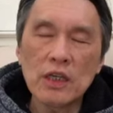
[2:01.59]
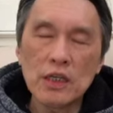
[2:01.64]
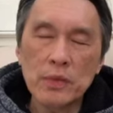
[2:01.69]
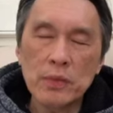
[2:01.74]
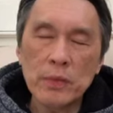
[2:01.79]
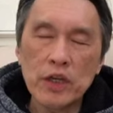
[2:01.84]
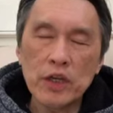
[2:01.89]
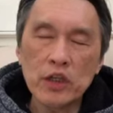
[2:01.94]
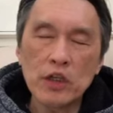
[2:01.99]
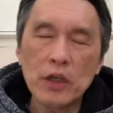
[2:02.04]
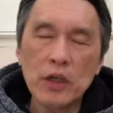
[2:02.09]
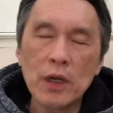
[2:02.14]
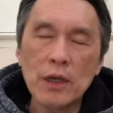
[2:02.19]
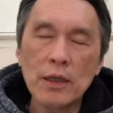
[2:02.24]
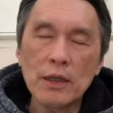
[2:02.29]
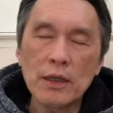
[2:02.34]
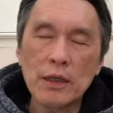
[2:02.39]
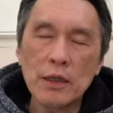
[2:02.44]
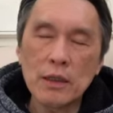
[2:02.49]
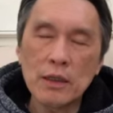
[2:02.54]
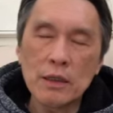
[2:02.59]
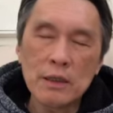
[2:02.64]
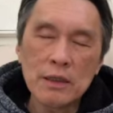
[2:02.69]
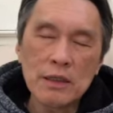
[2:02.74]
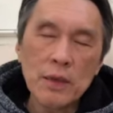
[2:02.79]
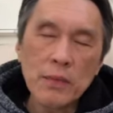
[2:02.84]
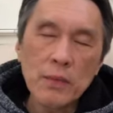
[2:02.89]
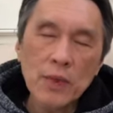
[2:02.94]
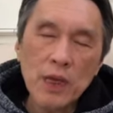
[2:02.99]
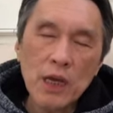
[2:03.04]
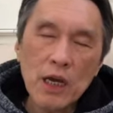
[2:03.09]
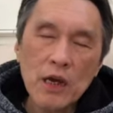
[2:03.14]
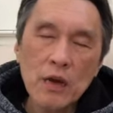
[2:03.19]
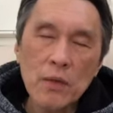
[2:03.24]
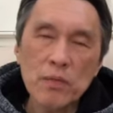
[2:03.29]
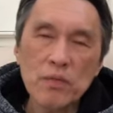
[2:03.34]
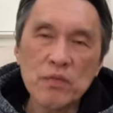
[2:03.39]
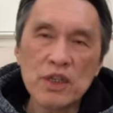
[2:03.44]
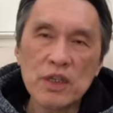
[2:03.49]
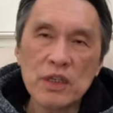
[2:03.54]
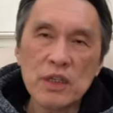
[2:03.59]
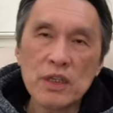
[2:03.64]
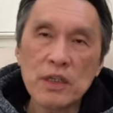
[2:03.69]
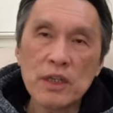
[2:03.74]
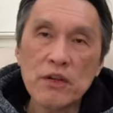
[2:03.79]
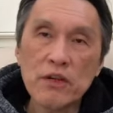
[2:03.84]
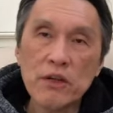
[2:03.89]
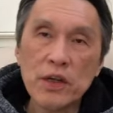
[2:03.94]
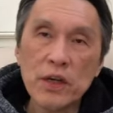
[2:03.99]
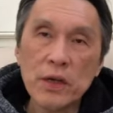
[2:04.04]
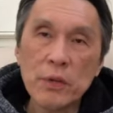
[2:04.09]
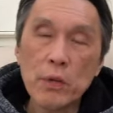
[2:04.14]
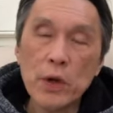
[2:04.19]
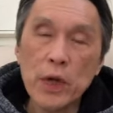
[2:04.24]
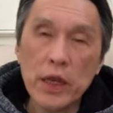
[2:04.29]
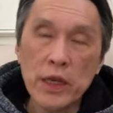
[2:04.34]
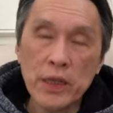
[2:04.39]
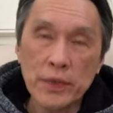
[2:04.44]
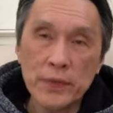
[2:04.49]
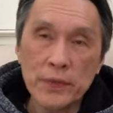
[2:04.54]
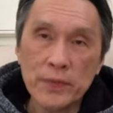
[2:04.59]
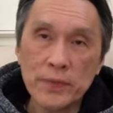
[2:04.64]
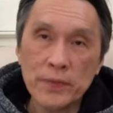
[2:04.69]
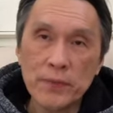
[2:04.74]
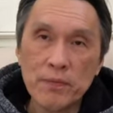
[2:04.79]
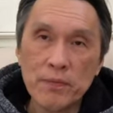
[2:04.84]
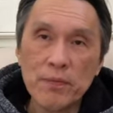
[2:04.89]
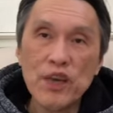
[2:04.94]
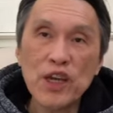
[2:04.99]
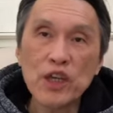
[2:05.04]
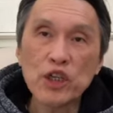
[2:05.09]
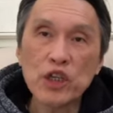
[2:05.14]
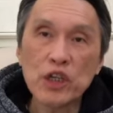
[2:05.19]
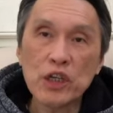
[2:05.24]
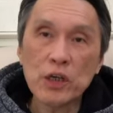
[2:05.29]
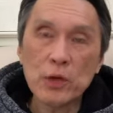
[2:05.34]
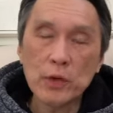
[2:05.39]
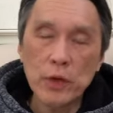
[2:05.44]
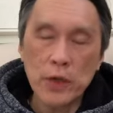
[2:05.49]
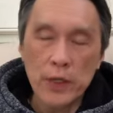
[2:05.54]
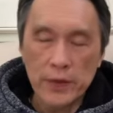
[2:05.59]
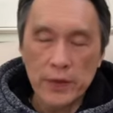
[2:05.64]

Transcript: martial art in some kind of mysterious way, magical way.